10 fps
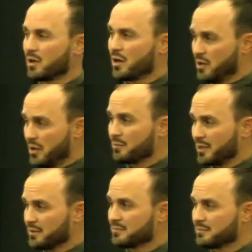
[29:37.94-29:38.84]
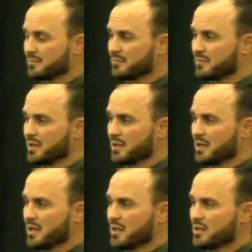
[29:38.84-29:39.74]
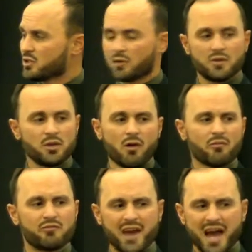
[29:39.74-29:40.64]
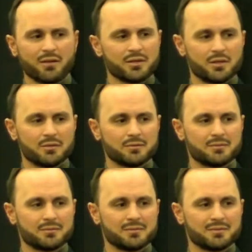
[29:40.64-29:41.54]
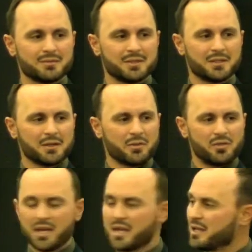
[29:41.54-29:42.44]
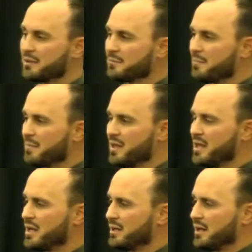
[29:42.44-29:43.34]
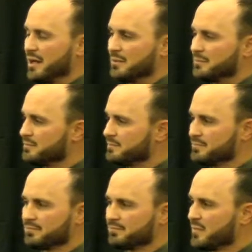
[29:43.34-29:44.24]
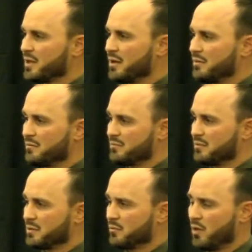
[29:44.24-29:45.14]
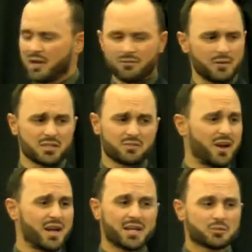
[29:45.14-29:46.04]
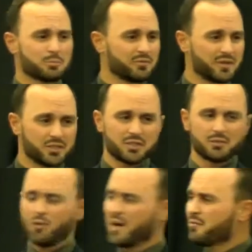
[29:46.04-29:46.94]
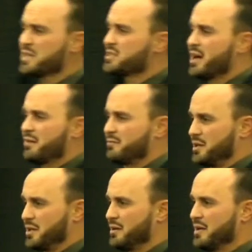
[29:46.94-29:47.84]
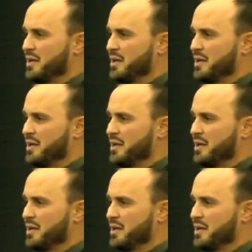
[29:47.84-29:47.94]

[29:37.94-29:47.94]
Are you hearing me? So if you don't value whatever it is, financial provision, whatever He's done for you,